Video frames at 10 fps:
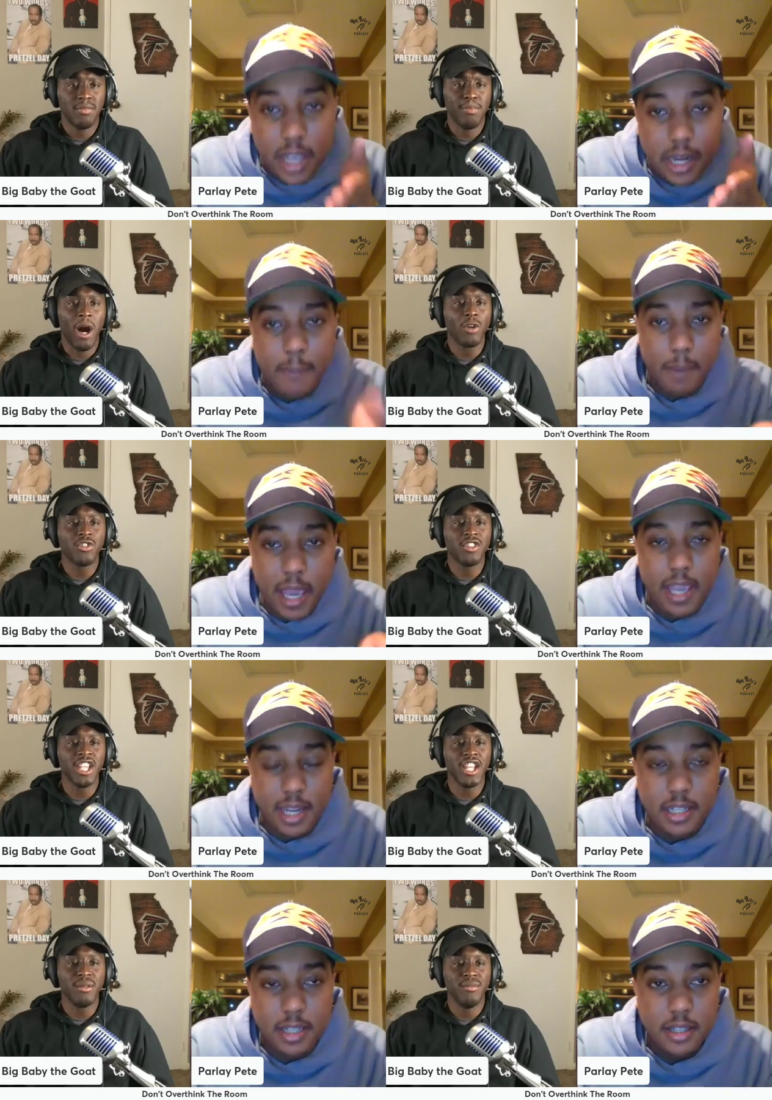Speaker 1: getting
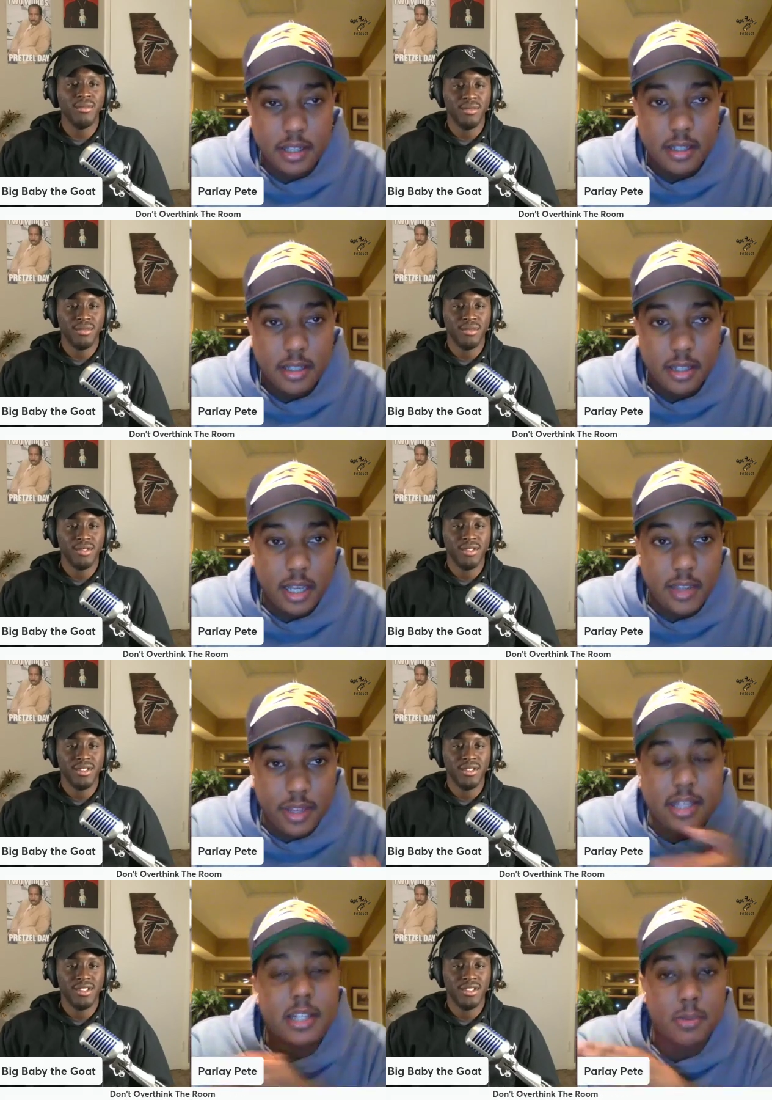paid.
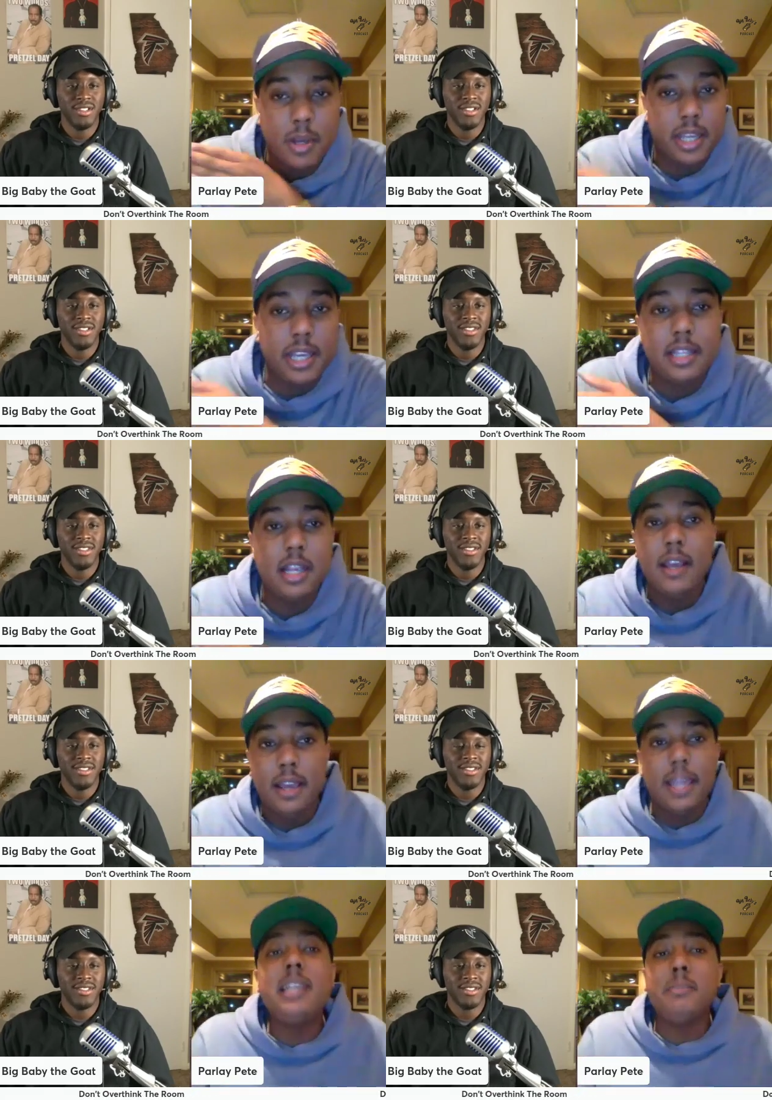And this is what he's
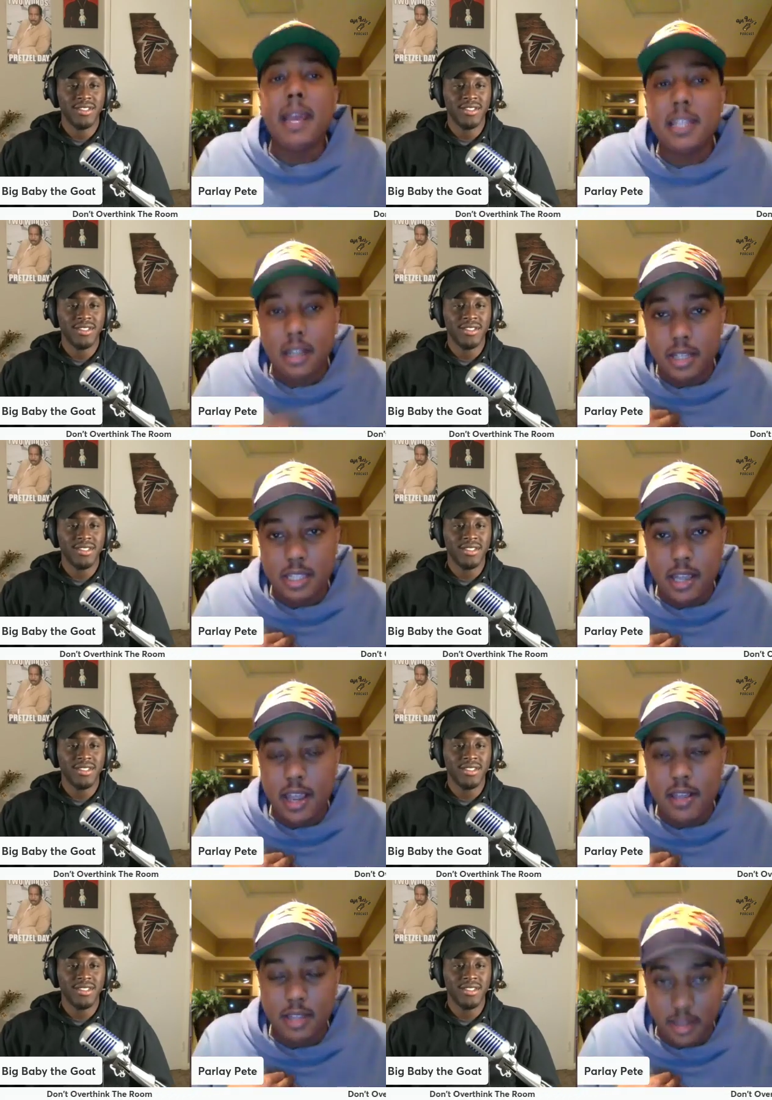he's basically
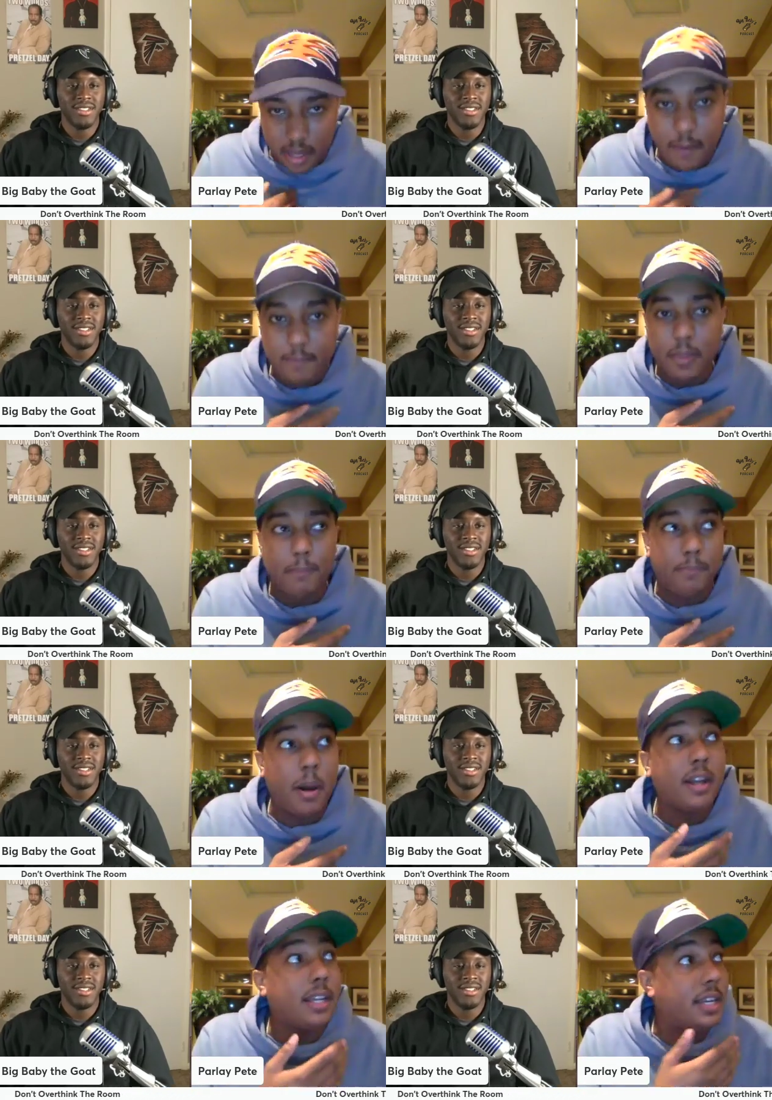saying that they're the
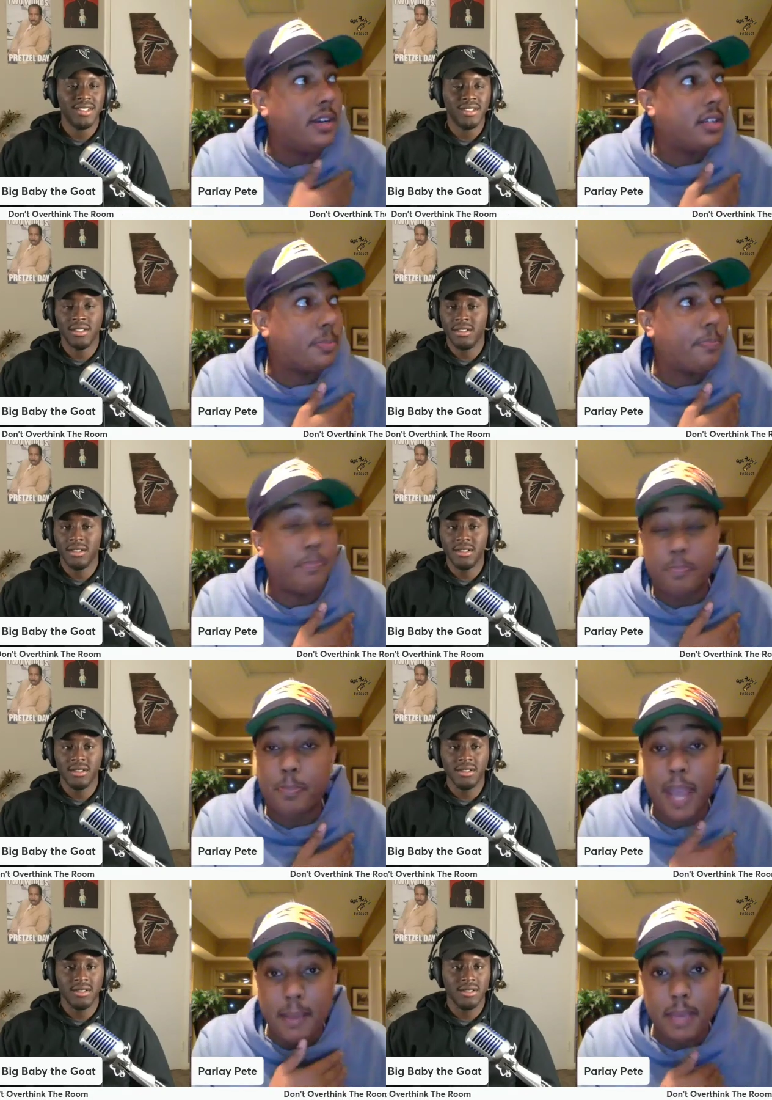Buccaneers
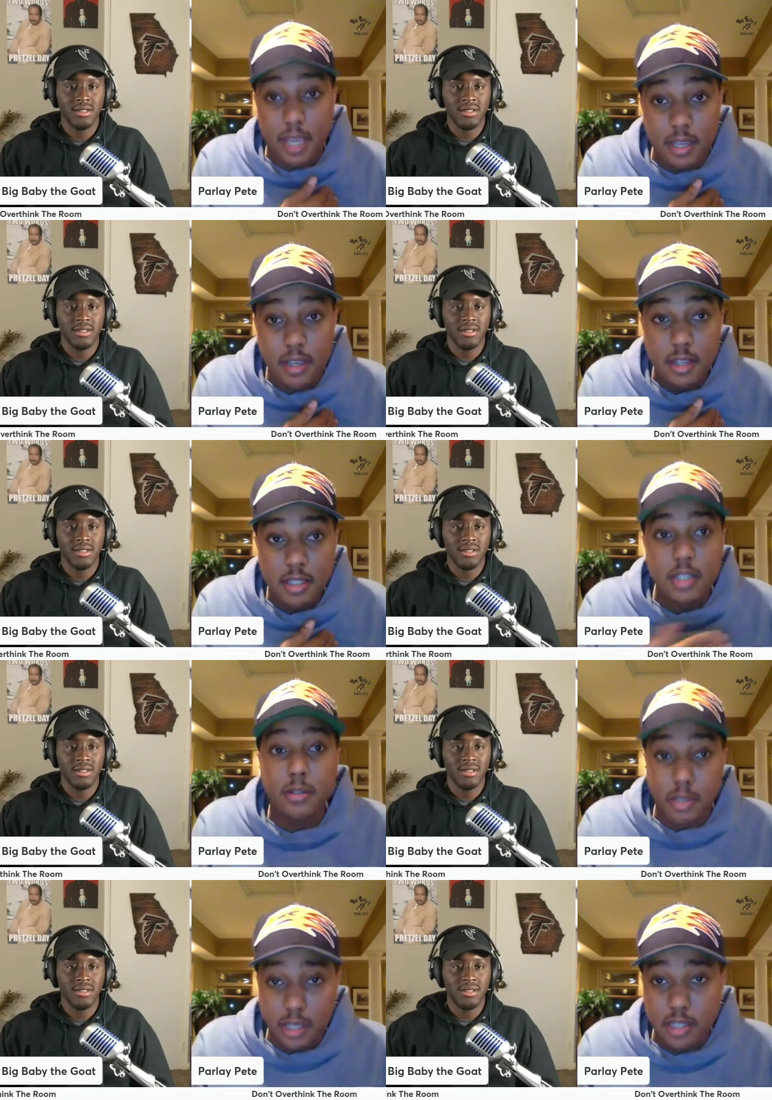pay me to
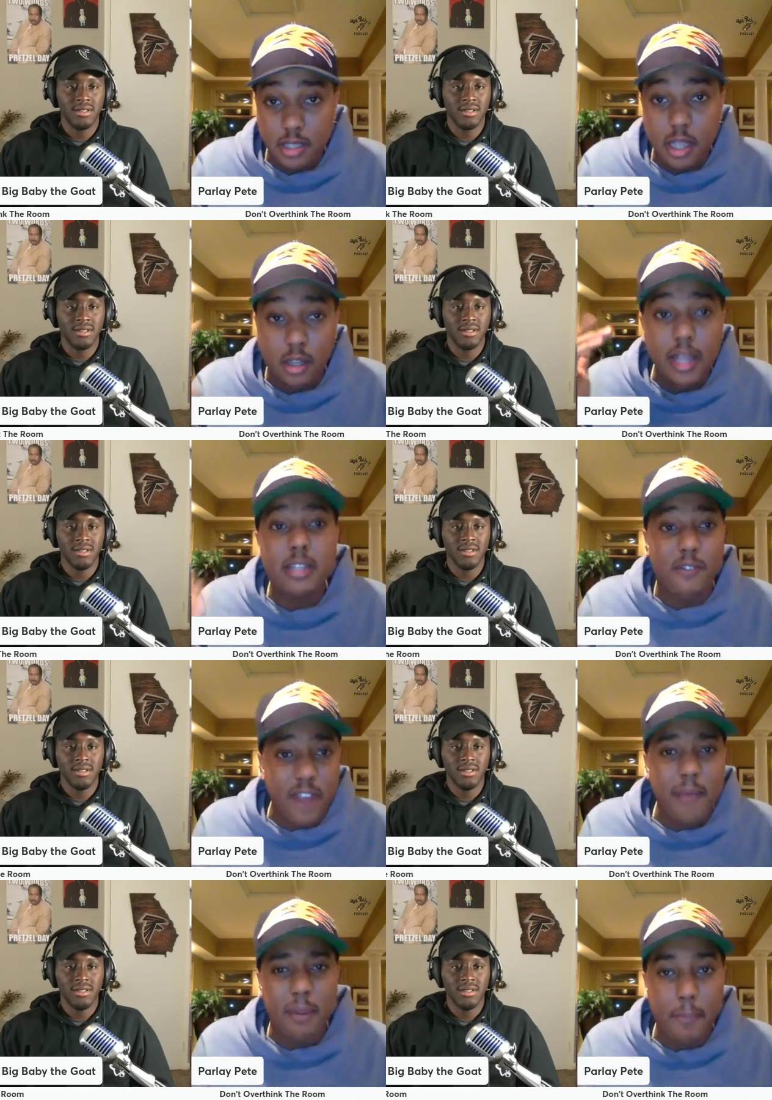do this. The Glazer
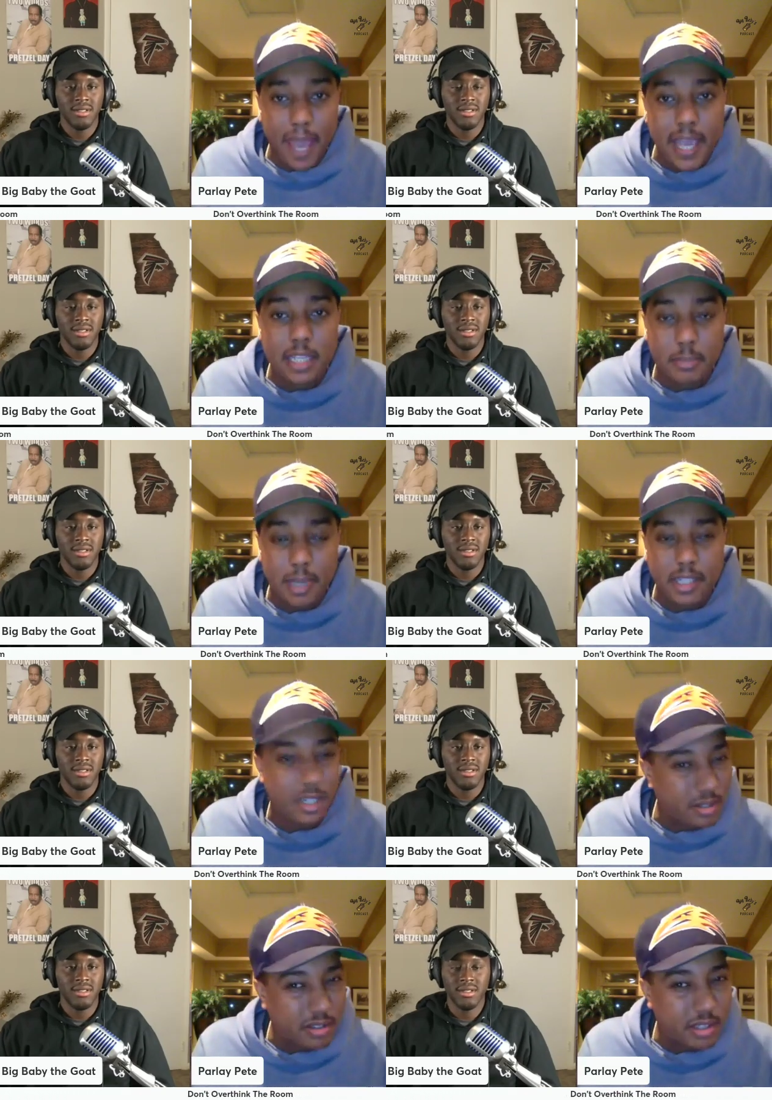family pays me to
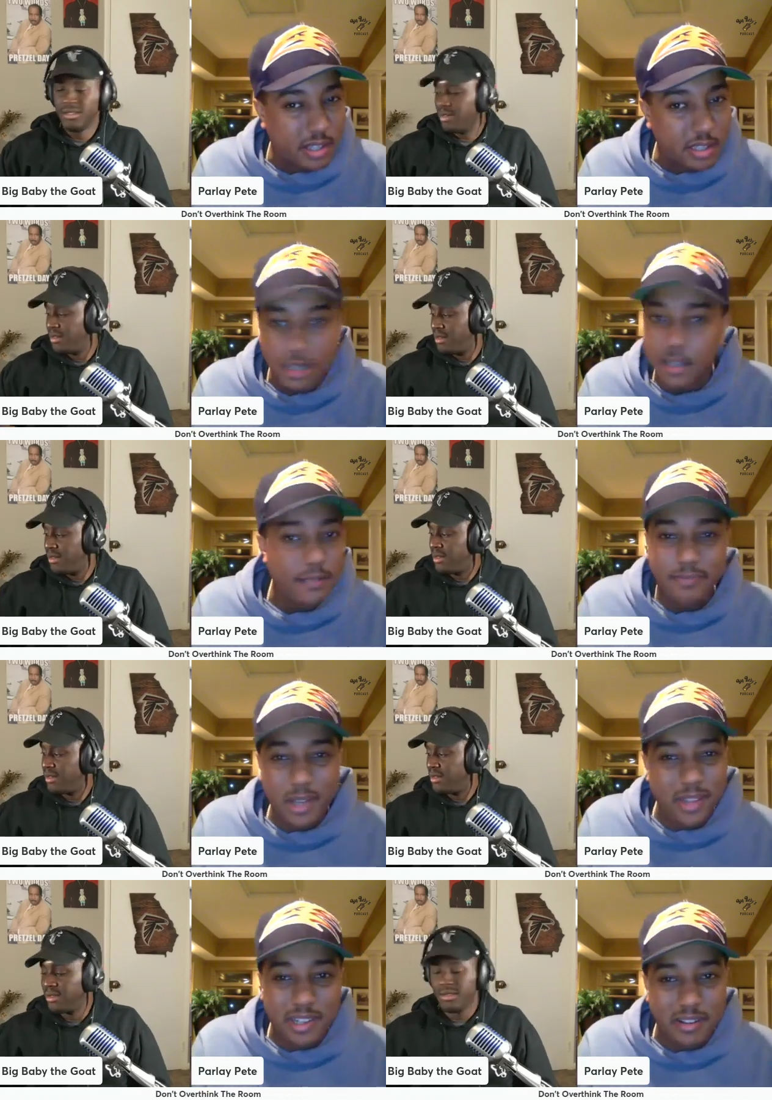do this.
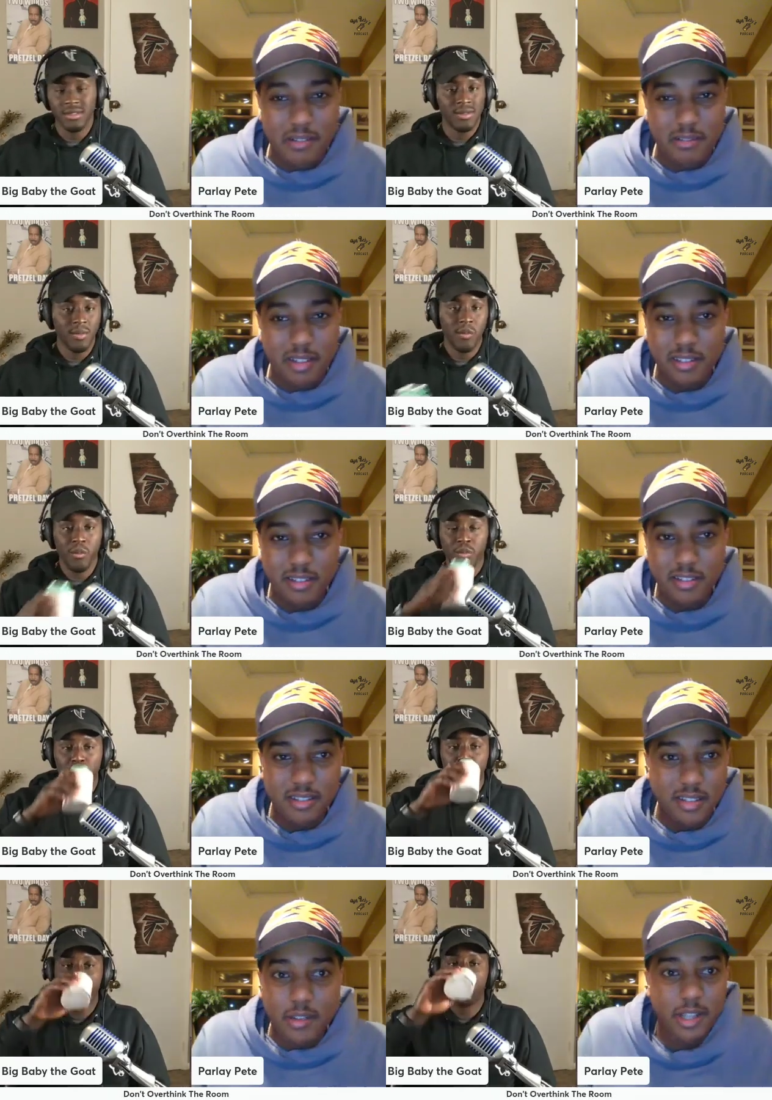No, they don't. No,